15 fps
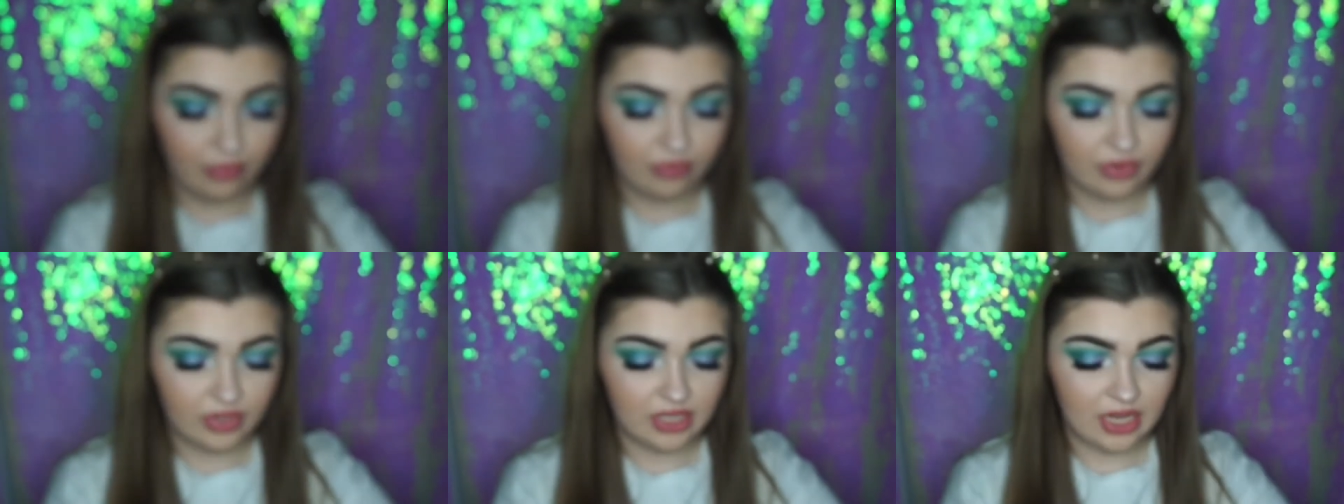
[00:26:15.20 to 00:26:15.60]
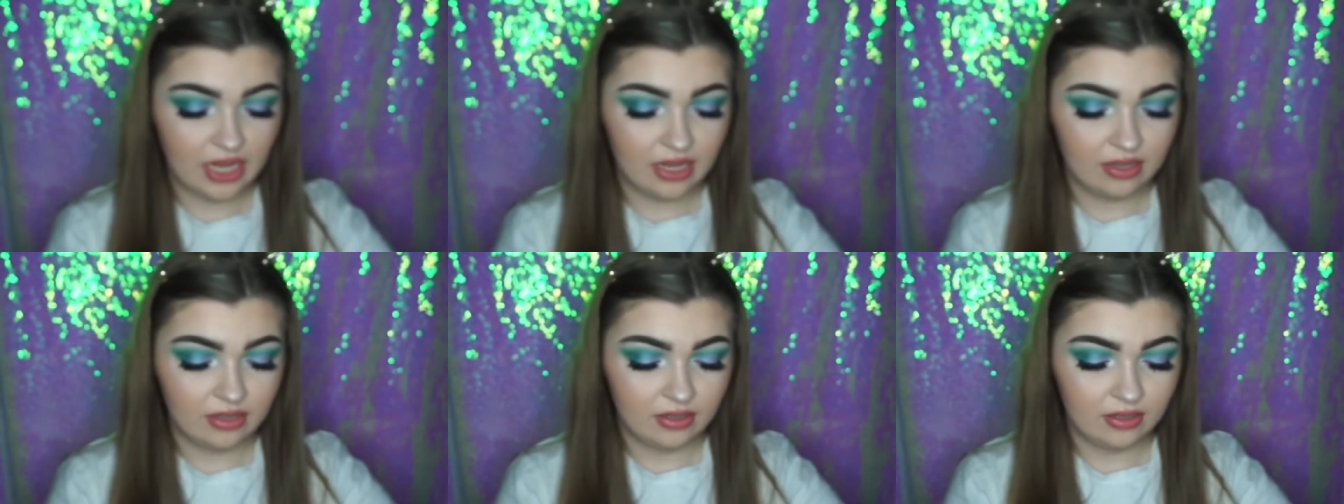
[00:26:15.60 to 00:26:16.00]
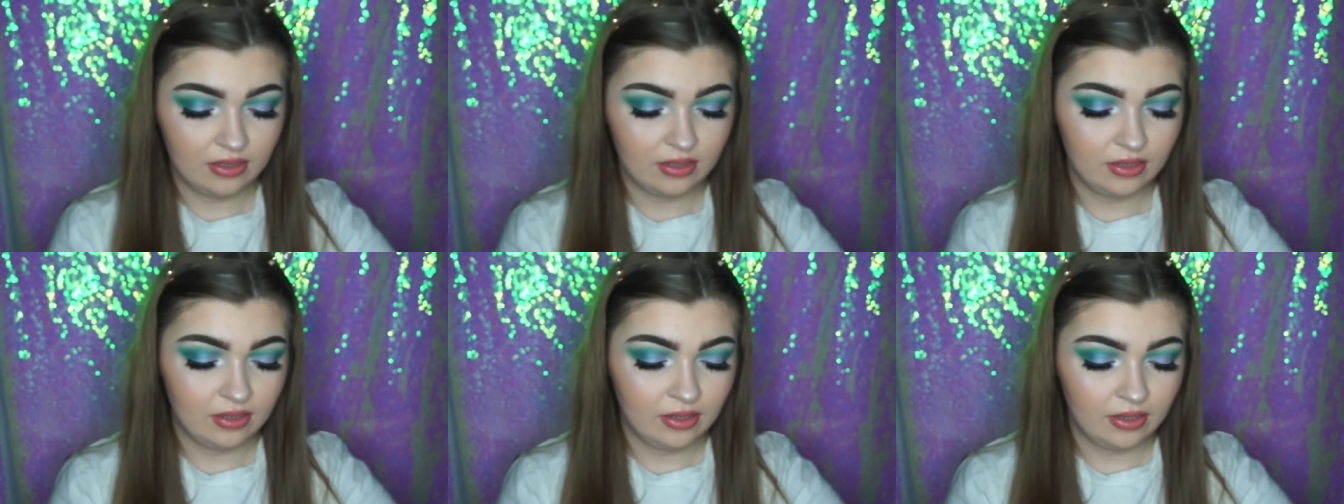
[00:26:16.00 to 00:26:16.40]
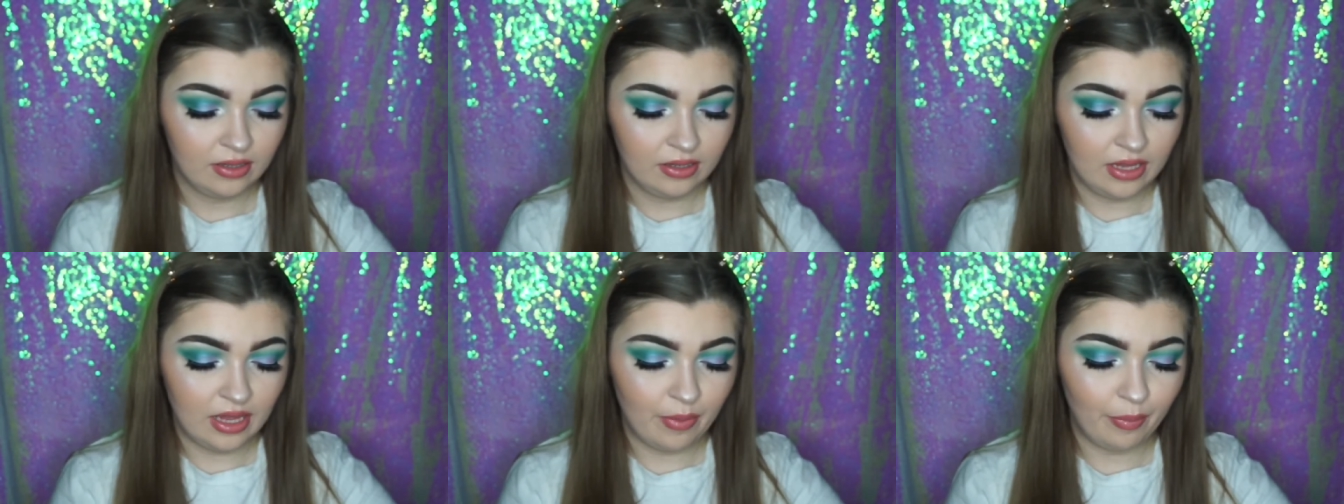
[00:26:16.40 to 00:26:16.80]
pretty.
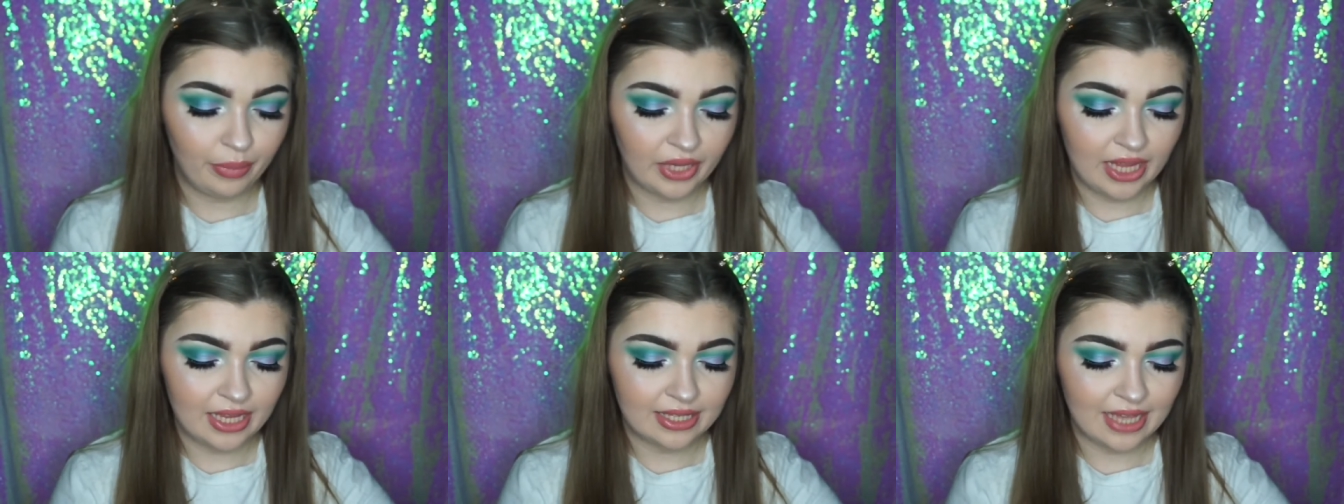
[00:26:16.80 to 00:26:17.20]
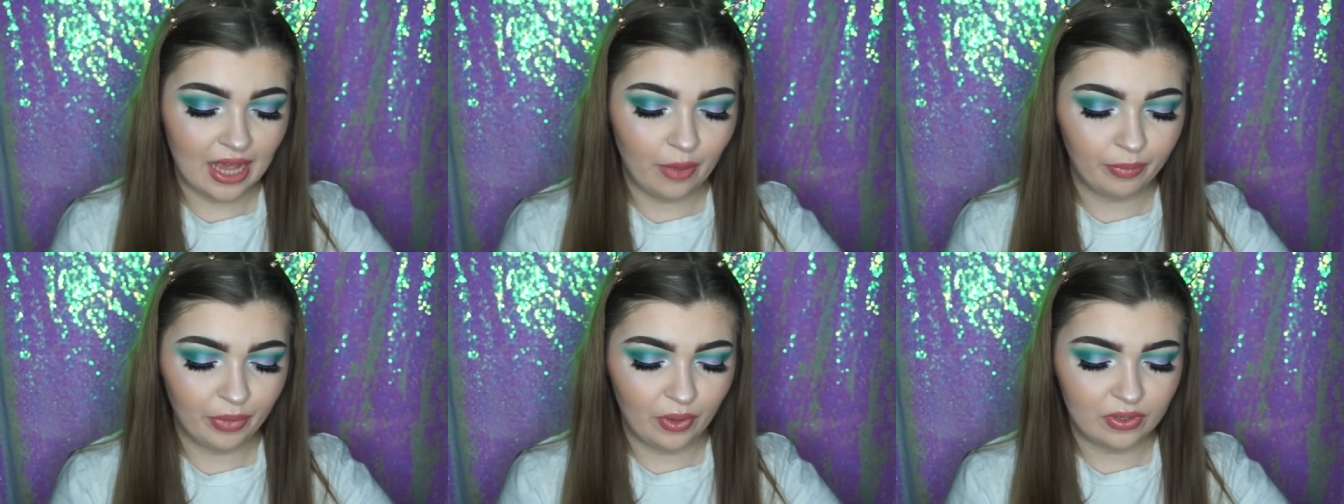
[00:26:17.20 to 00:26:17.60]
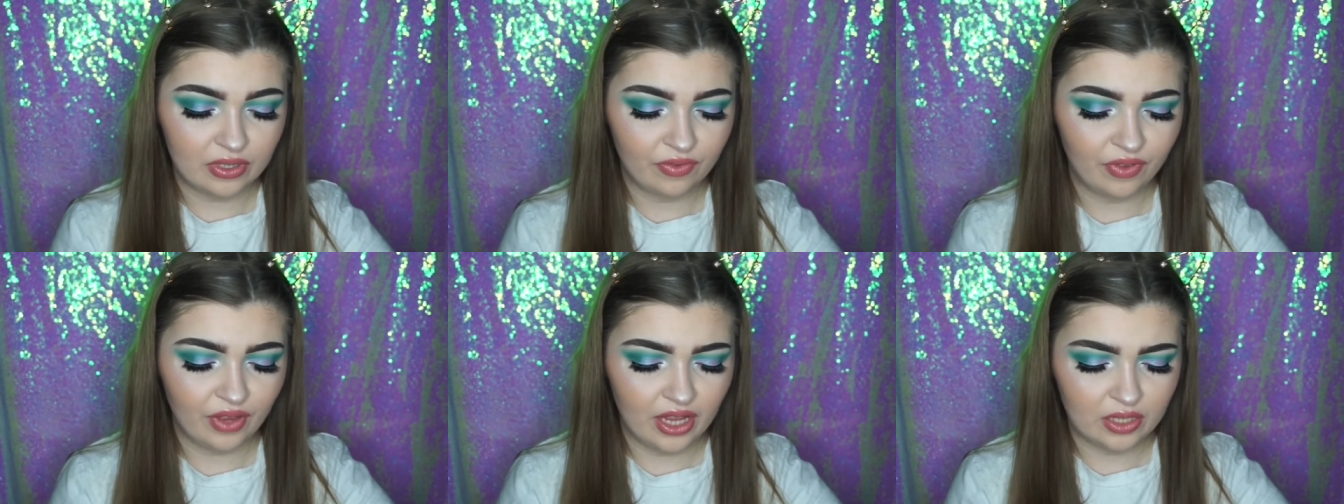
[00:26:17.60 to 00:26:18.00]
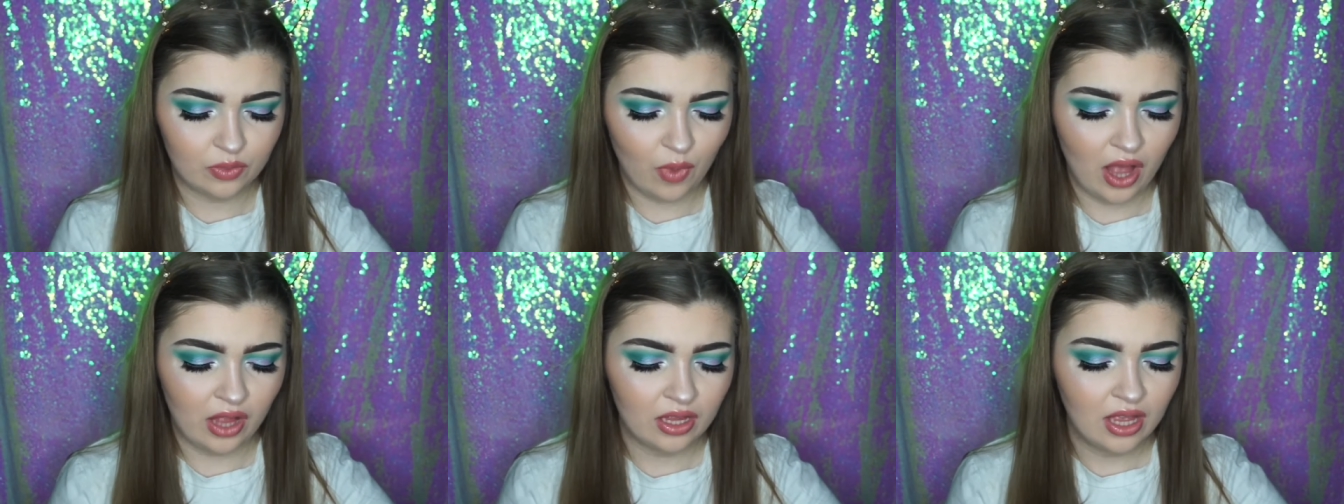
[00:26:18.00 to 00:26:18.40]
It blends out beautifully as
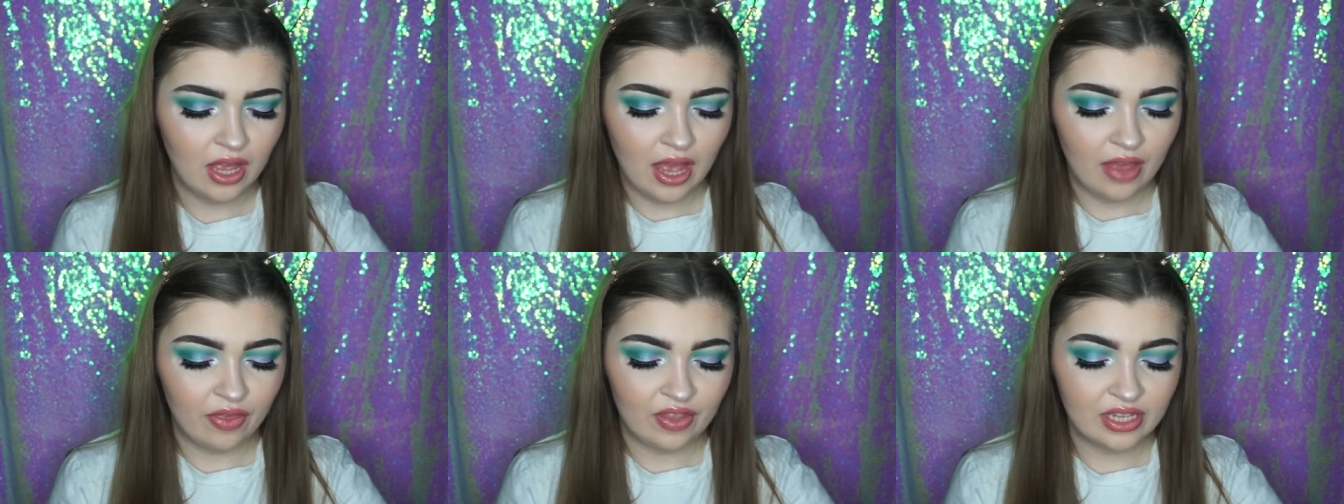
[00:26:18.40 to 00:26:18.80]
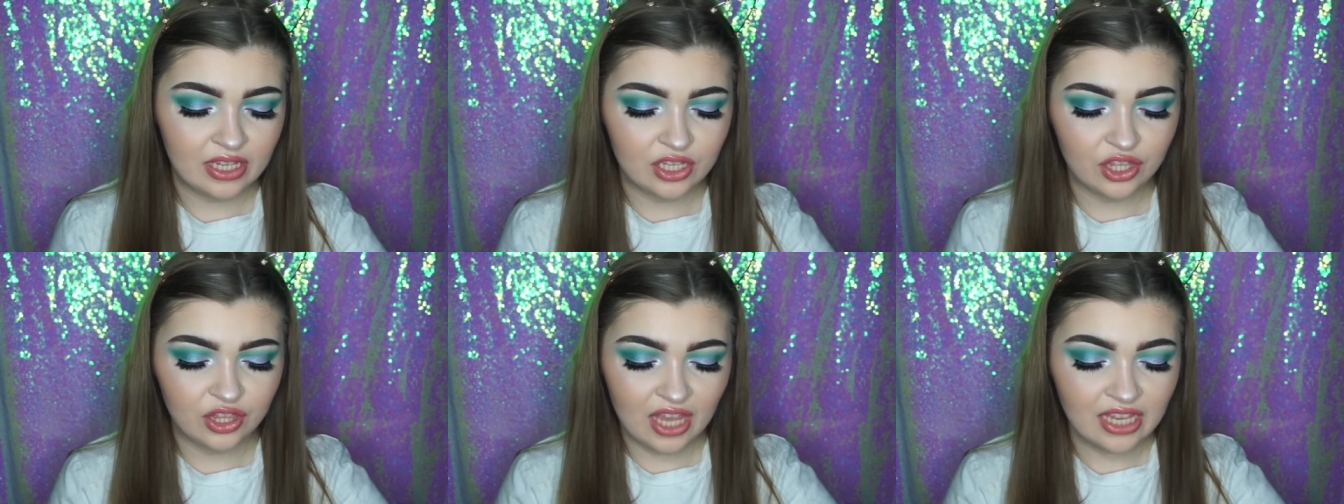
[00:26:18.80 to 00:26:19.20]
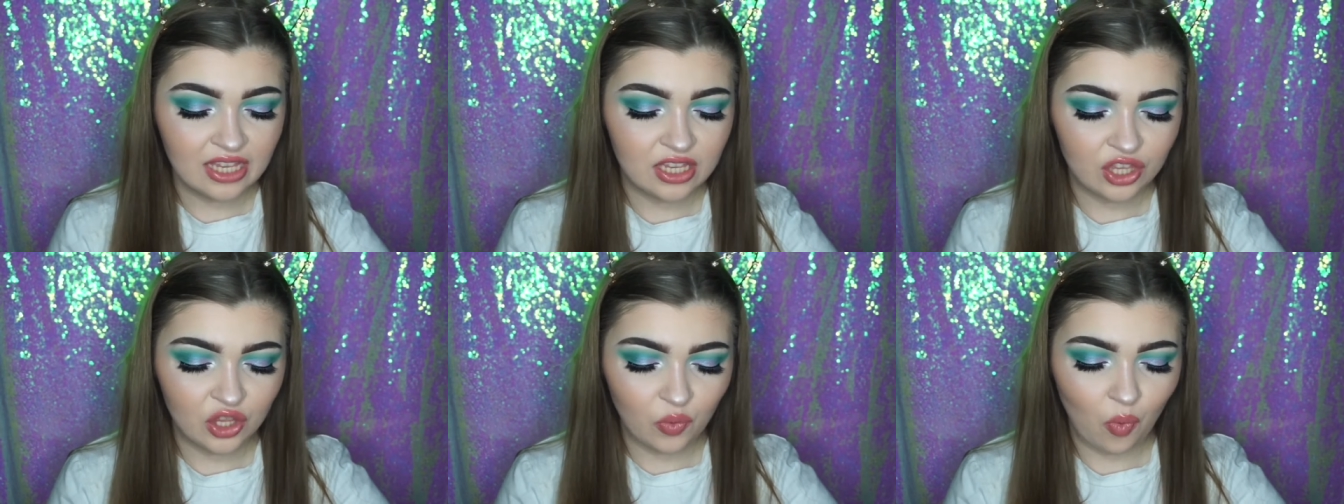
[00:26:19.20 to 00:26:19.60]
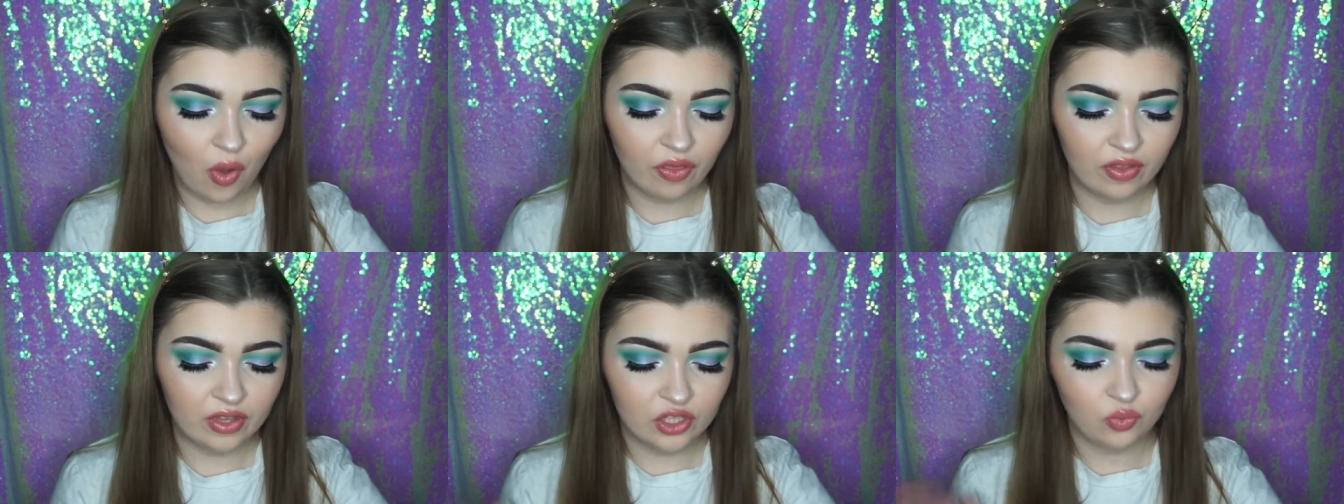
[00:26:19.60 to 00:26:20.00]
well. This this is the
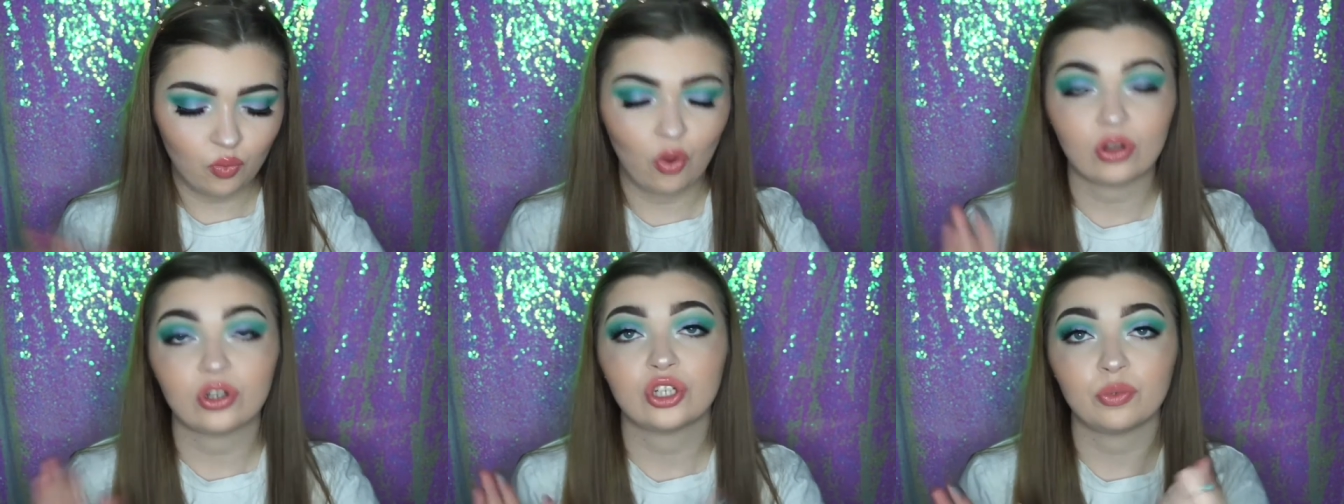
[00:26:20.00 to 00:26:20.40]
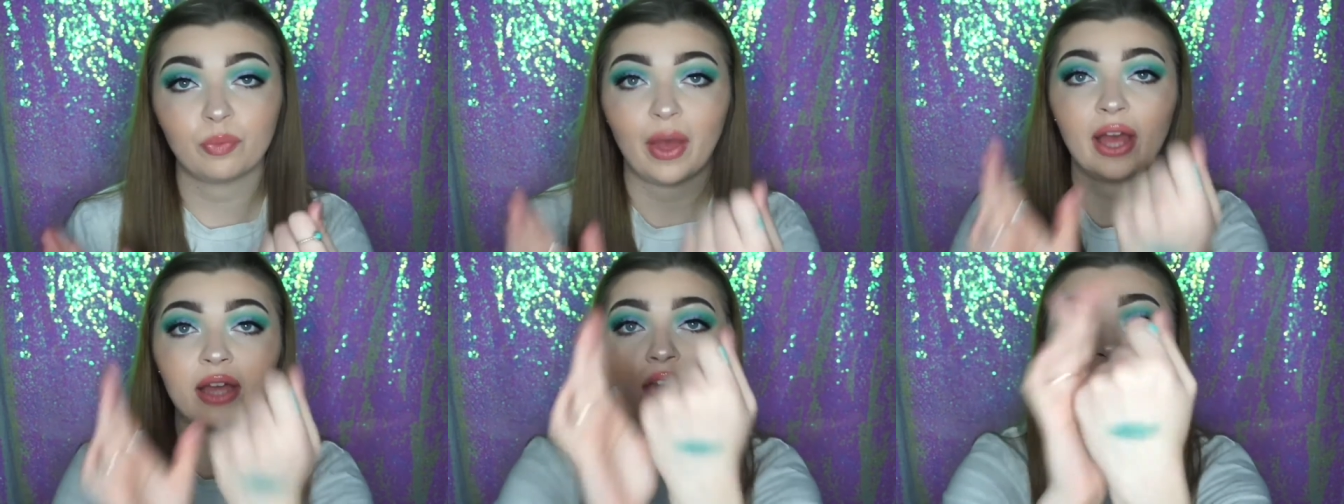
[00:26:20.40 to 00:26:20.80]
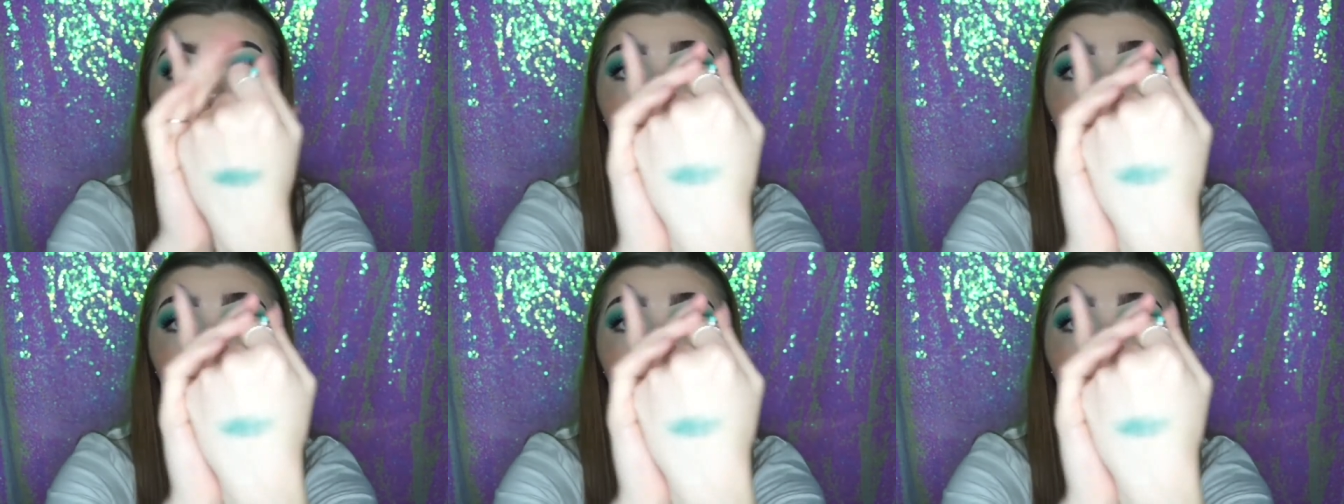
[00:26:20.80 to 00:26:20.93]
one that's swatched bad